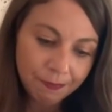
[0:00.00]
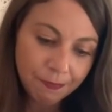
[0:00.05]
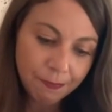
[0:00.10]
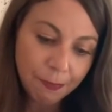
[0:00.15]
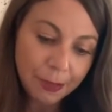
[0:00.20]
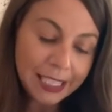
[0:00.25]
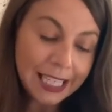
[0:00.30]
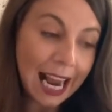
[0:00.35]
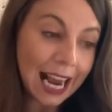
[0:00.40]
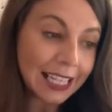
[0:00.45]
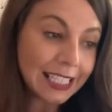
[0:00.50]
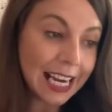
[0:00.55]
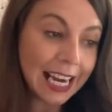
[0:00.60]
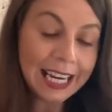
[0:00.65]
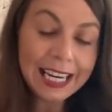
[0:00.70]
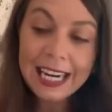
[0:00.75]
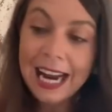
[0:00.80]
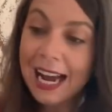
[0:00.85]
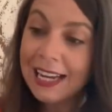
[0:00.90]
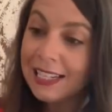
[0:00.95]
But yeah,
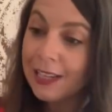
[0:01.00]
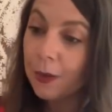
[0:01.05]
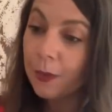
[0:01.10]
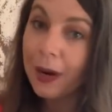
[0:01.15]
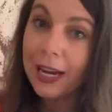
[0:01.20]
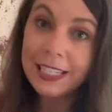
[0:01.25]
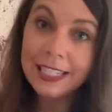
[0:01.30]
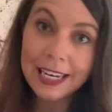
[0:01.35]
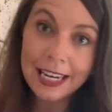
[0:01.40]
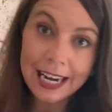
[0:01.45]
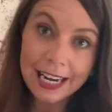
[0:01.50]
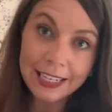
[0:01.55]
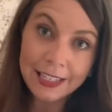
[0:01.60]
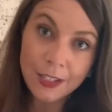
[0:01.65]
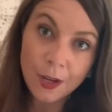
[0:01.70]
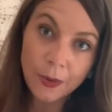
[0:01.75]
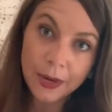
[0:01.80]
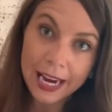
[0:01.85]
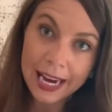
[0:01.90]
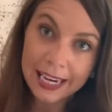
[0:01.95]
take it as it
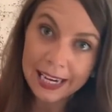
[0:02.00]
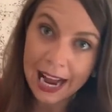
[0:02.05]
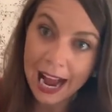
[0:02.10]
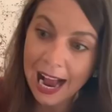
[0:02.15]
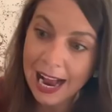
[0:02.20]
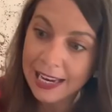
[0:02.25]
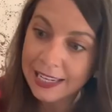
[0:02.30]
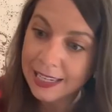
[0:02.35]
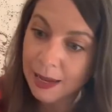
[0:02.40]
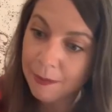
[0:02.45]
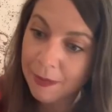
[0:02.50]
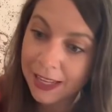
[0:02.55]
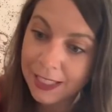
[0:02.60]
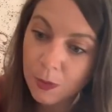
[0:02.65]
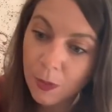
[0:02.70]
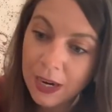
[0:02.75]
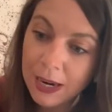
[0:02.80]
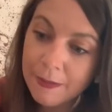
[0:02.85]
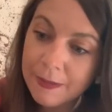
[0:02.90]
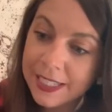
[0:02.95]
resonates, okay, guys?
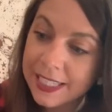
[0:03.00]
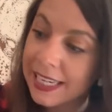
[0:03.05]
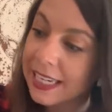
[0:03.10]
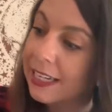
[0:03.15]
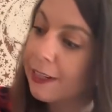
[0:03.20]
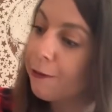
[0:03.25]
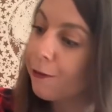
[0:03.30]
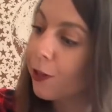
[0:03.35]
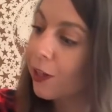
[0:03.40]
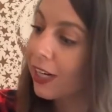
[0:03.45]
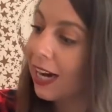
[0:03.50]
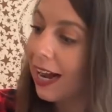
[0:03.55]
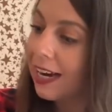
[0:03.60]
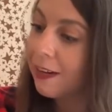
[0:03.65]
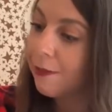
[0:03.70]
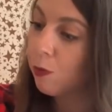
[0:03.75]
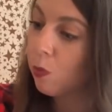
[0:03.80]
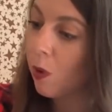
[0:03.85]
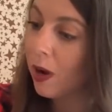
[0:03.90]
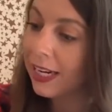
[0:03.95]
That's what I'm seeing for kind
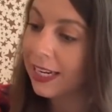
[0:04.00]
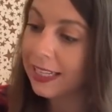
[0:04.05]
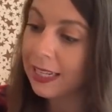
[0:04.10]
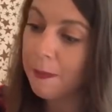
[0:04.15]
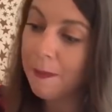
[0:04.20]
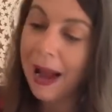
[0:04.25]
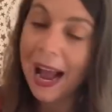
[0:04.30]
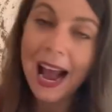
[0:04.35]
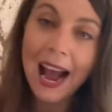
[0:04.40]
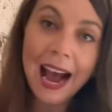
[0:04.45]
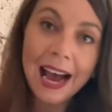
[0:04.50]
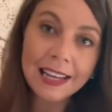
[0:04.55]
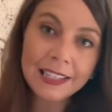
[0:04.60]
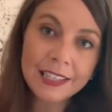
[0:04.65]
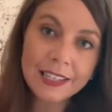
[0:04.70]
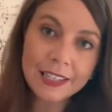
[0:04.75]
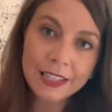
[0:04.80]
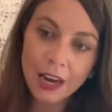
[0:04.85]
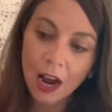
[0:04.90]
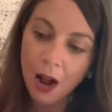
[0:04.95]
of what in the
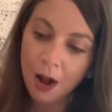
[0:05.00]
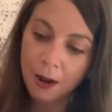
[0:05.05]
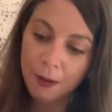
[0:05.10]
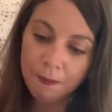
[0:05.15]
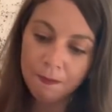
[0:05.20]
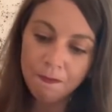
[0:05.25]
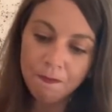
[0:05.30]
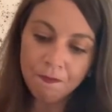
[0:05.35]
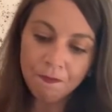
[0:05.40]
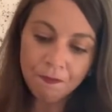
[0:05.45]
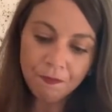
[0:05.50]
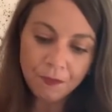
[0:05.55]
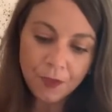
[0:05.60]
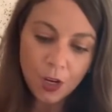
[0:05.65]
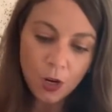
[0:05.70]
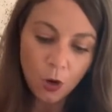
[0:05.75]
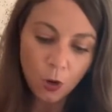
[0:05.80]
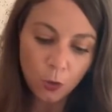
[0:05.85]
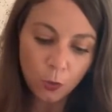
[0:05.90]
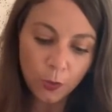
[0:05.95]
past
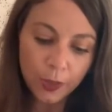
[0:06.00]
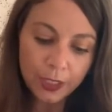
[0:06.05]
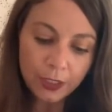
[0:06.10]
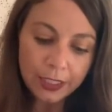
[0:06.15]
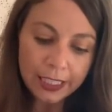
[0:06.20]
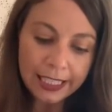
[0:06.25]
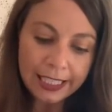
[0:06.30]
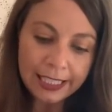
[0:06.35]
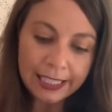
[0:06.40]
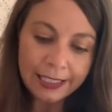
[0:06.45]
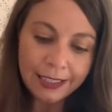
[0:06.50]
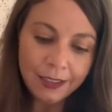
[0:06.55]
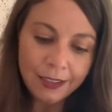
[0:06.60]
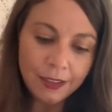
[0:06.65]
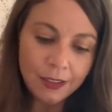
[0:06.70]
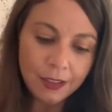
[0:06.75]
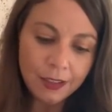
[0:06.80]
really